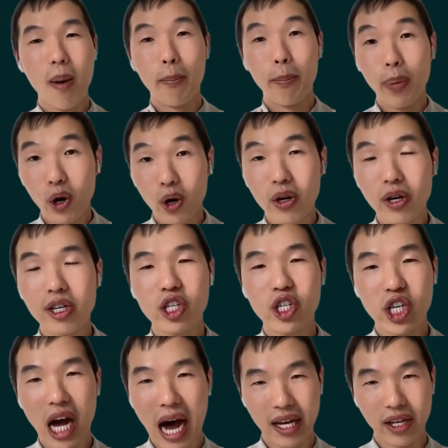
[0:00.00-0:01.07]
per
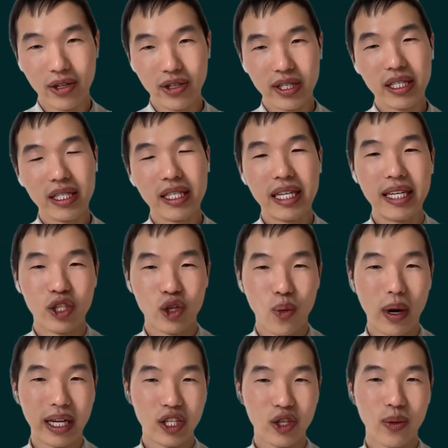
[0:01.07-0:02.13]
child in
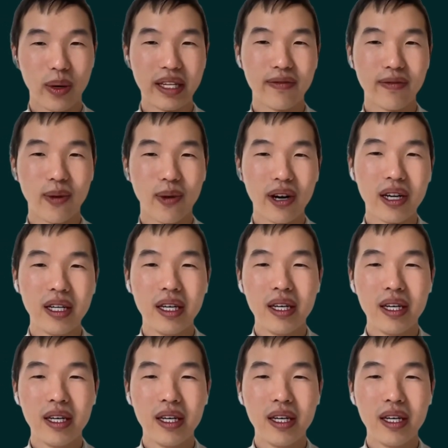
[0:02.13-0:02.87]
2024.